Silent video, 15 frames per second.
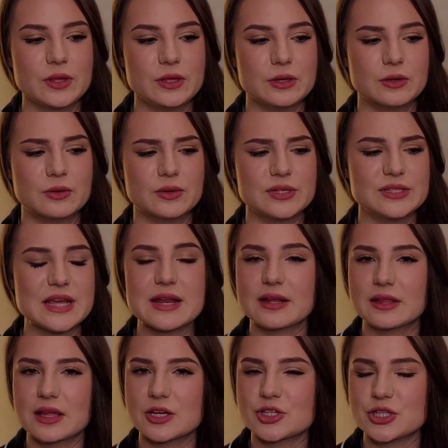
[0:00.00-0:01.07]
data
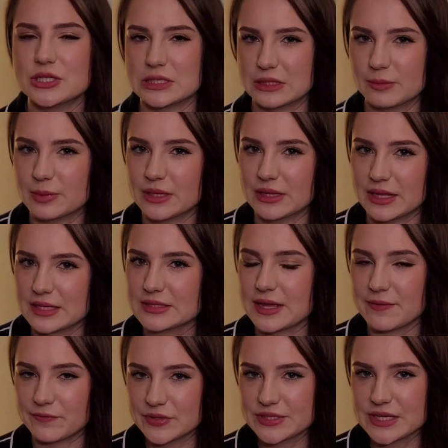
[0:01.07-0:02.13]
collection is a little bit less
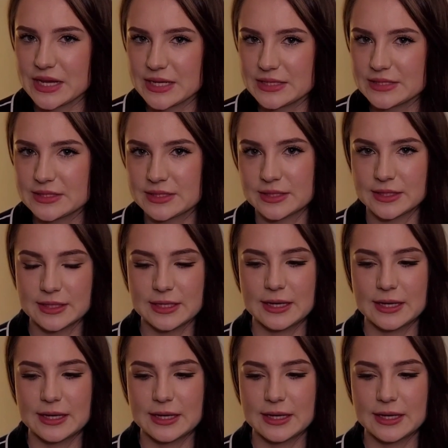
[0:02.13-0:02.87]
emphasized,